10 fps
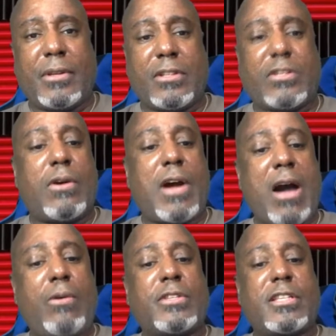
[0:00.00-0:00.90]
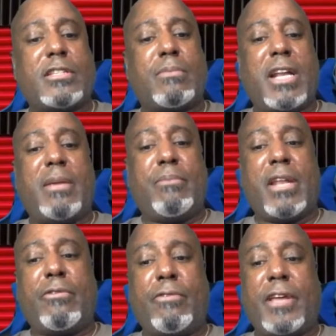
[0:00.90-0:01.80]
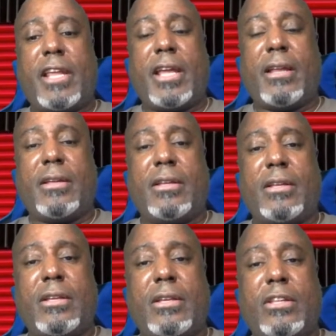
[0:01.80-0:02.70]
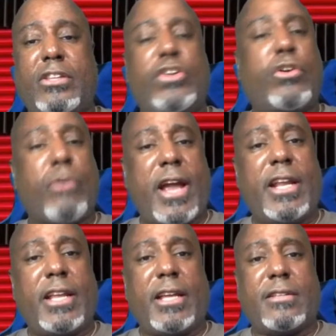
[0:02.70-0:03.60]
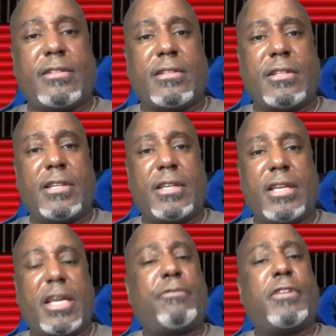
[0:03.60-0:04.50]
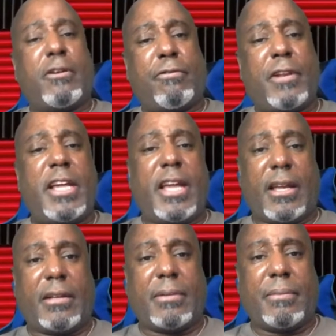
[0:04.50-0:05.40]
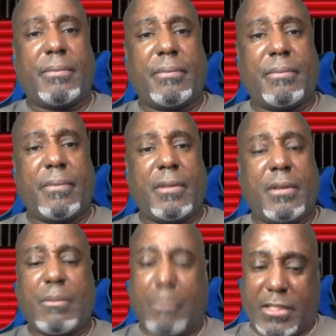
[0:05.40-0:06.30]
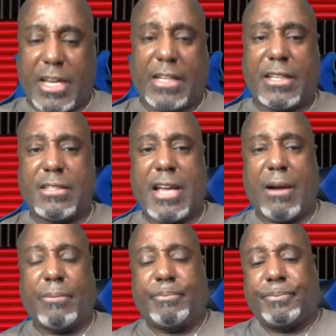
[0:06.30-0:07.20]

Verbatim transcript: So how is this money benefiting the Ukrainians if they're fleeing? But check this out.